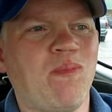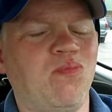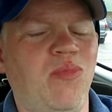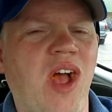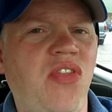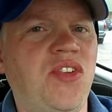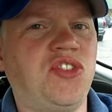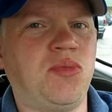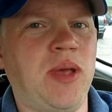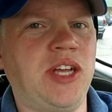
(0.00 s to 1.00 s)
Nothing
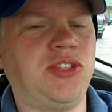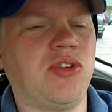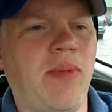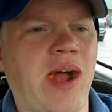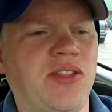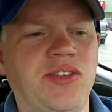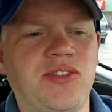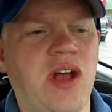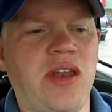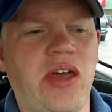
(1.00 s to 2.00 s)
special about this
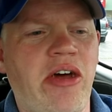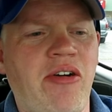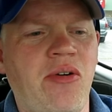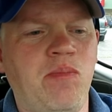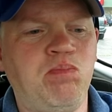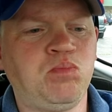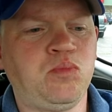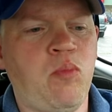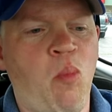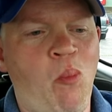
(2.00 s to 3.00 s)
hot dog.
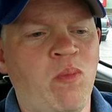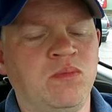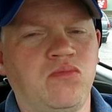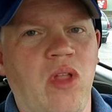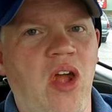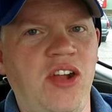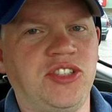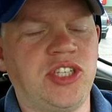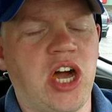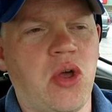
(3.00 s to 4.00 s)

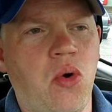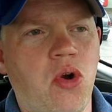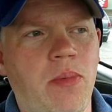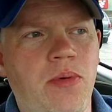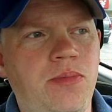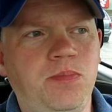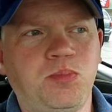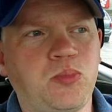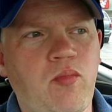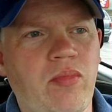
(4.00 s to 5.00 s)
It's not horrible.
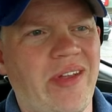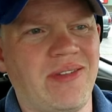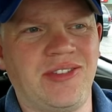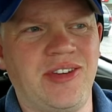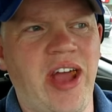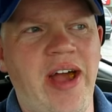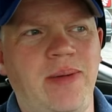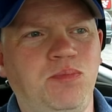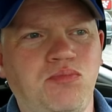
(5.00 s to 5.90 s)
It's not.